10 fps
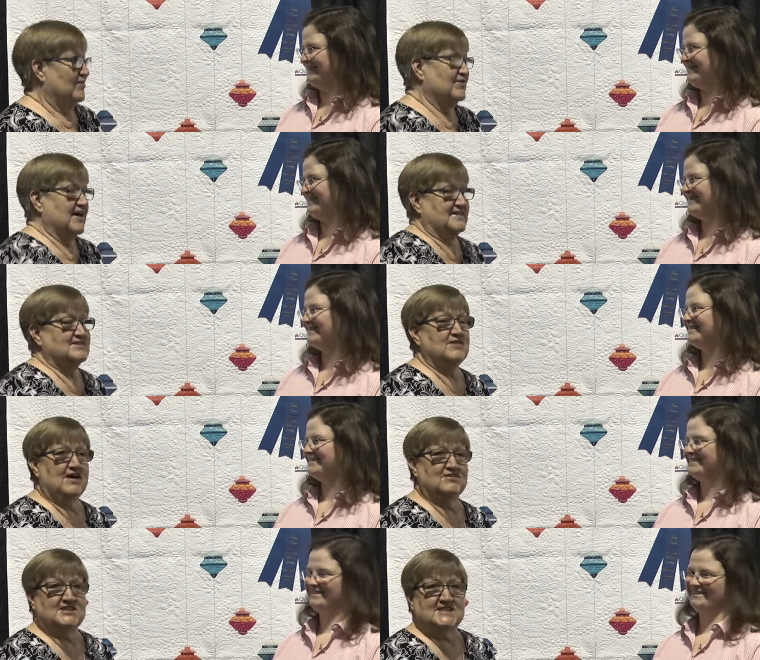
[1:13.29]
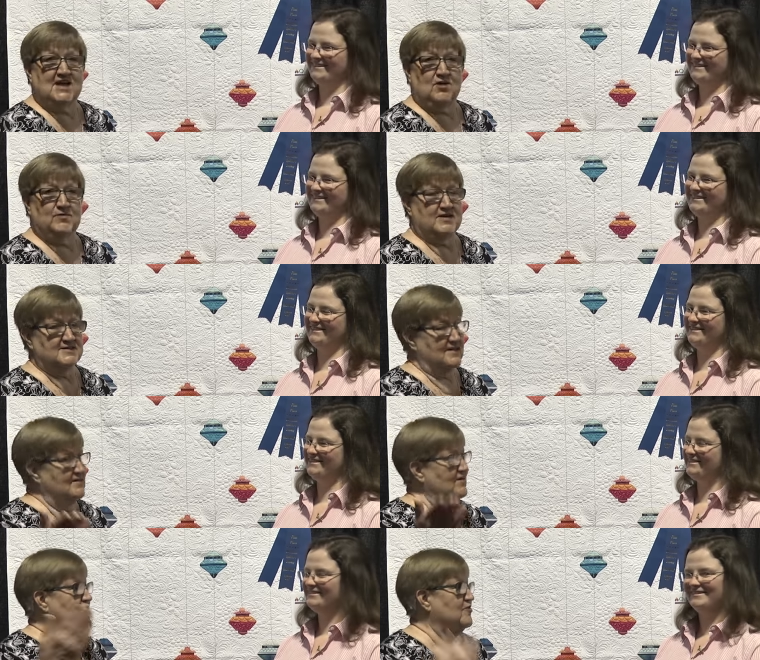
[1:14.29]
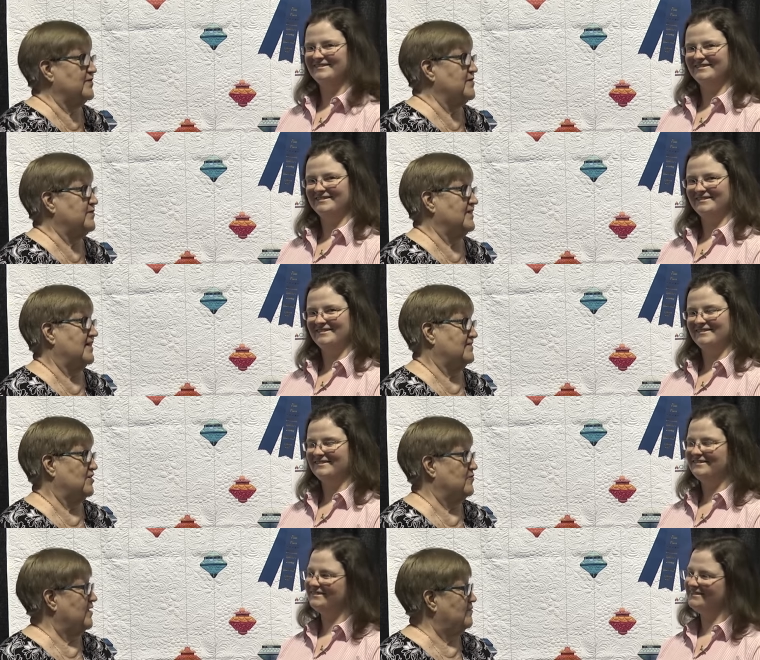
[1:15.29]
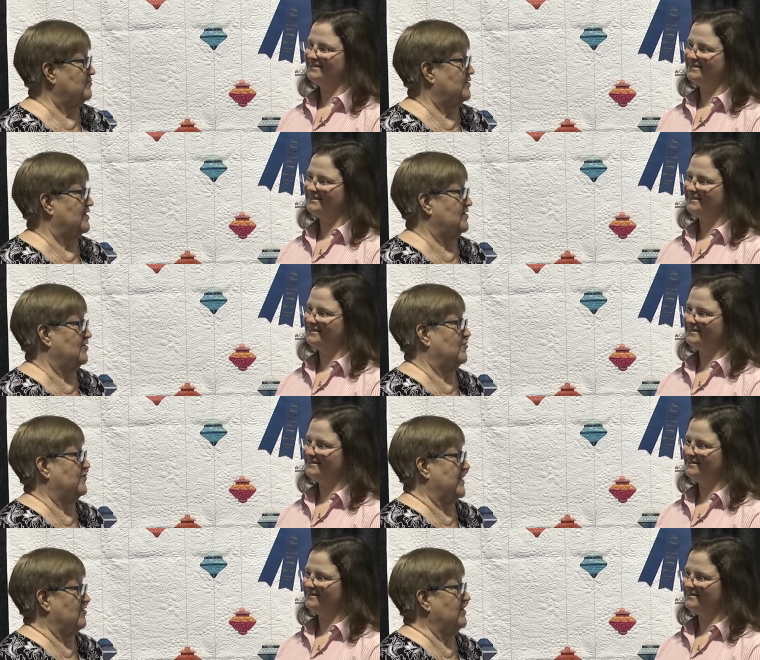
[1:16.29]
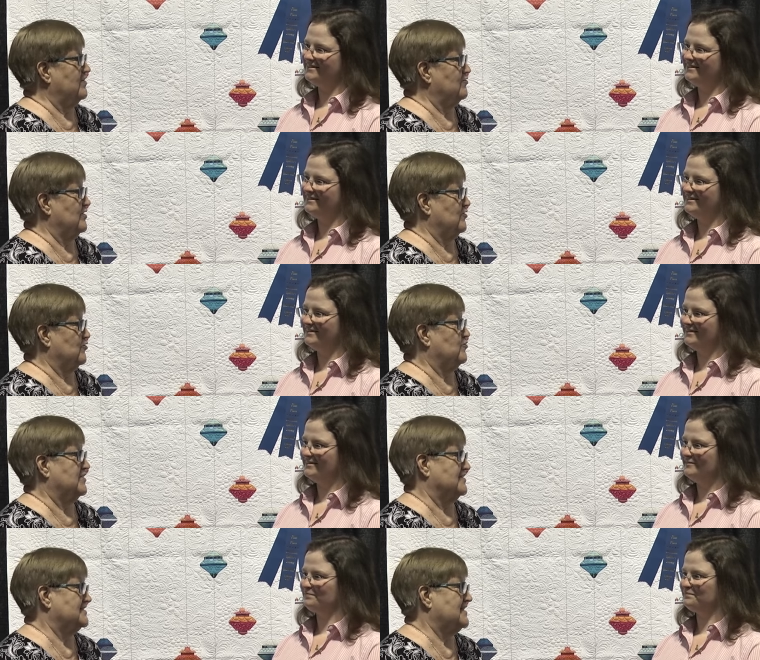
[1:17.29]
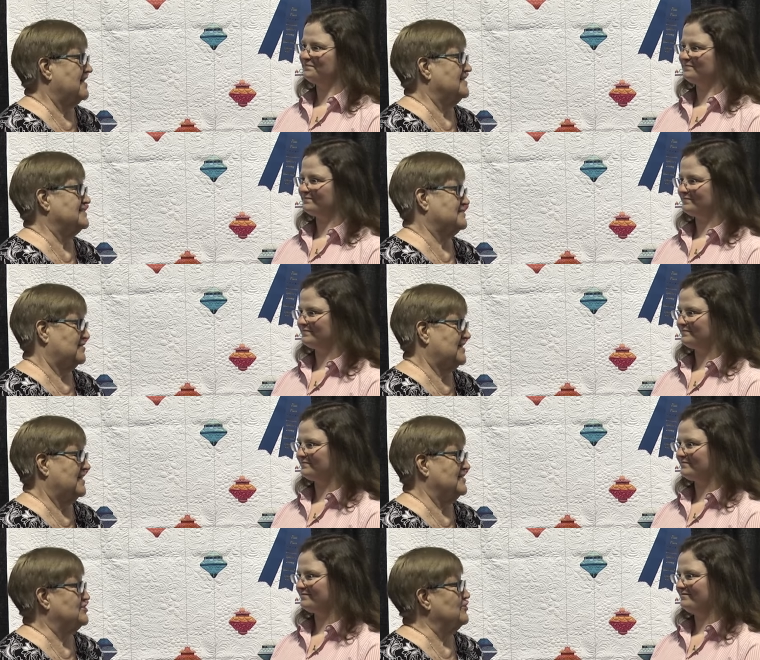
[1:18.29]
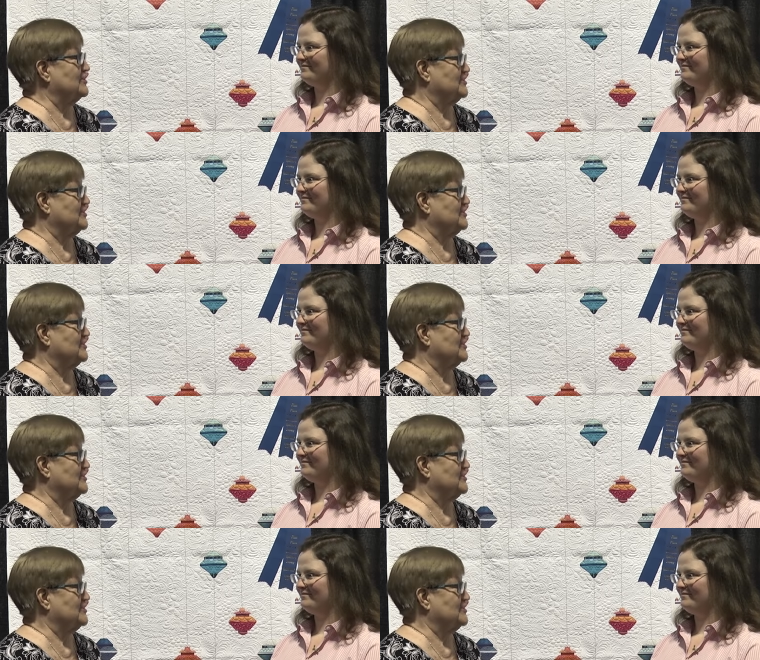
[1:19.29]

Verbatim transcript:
Speaker 1: Okay, so now just tell me, because I know there are people out there probably want to know about entering their quilts. Tell us, tell us your